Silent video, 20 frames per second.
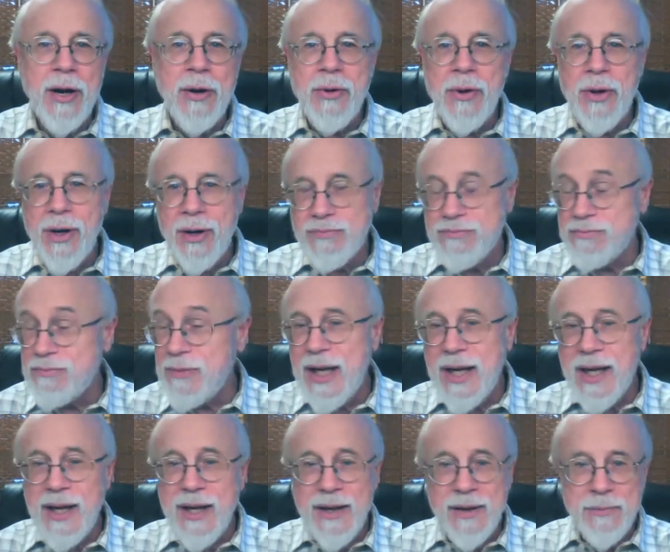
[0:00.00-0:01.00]
or
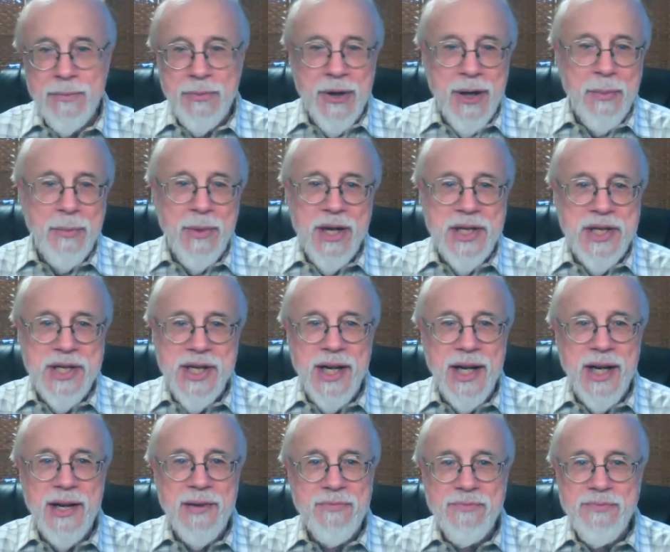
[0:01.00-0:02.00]
pretty much
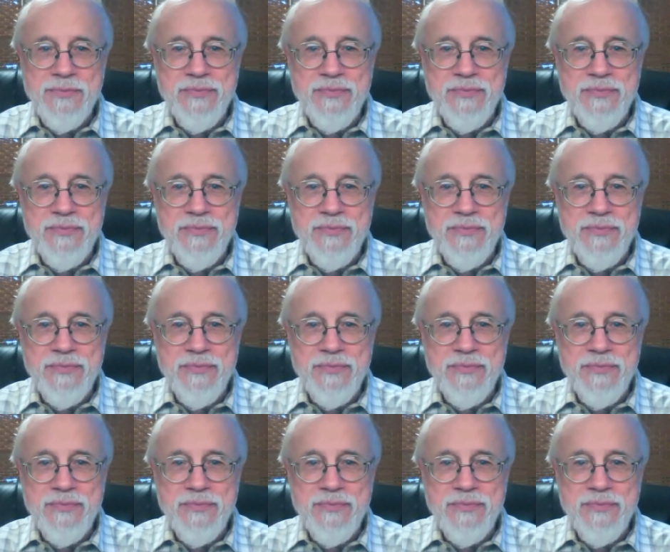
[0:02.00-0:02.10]
any